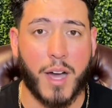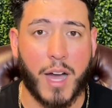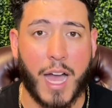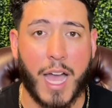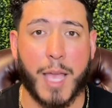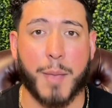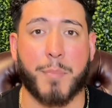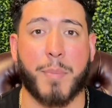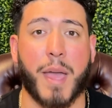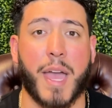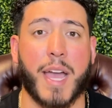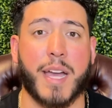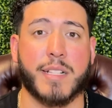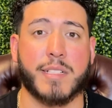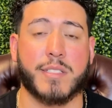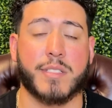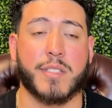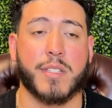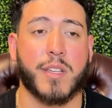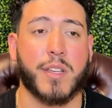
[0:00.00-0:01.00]

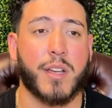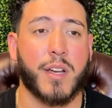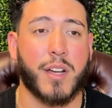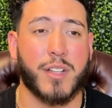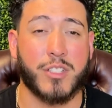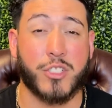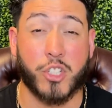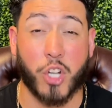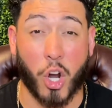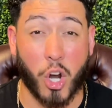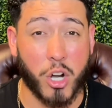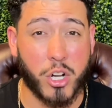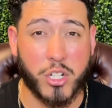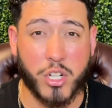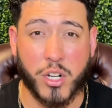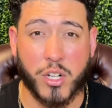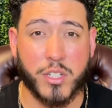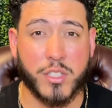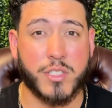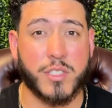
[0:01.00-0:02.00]
iPads,
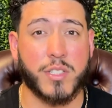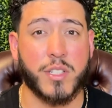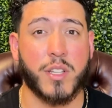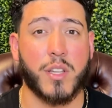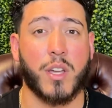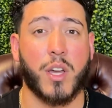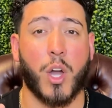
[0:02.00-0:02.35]
chargers,